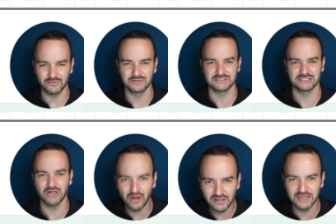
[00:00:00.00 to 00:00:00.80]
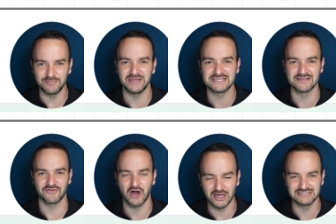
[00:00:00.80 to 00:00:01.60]
solid piece of
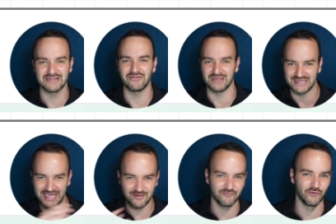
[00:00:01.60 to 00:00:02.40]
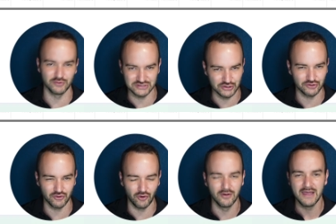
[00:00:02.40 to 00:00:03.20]
content that came full
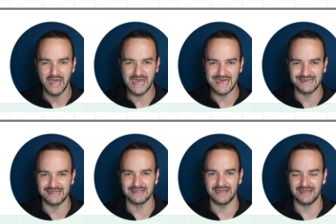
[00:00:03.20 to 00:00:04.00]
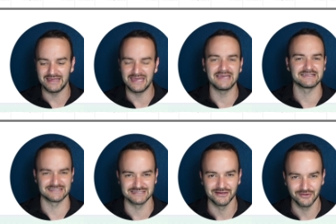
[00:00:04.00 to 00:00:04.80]
circle and it
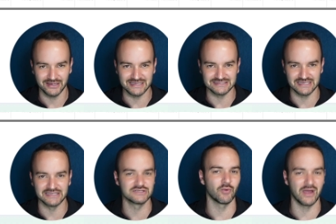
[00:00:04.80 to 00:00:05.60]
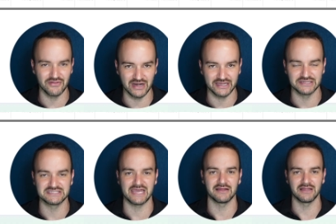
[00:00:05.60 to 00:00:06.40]
hits is is a way that I could
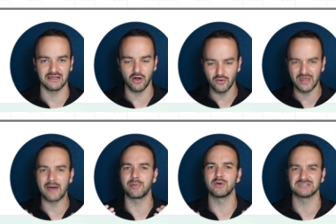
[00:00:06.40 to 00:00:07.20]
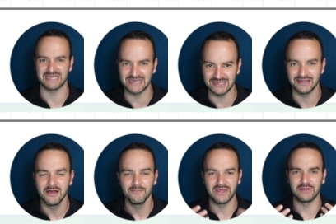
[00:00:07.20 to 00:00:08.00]
say it. Like, oh, that post hit.
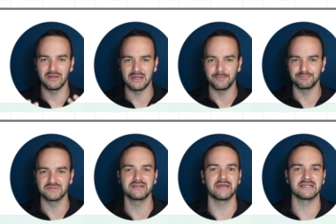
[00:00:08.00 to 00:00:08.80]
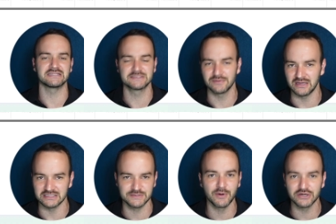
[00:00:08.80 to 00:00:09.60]
It it it, it
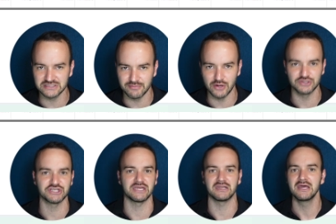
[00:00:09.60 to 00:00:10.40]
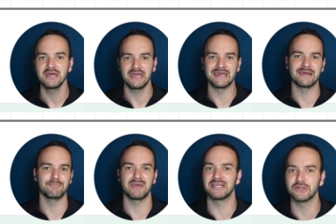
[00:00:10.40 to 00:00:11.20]
sparked emotion. It
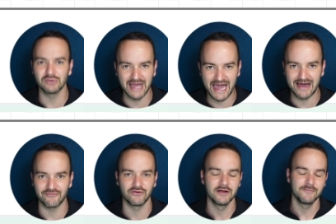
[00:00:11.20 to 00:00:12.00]
made you laugh.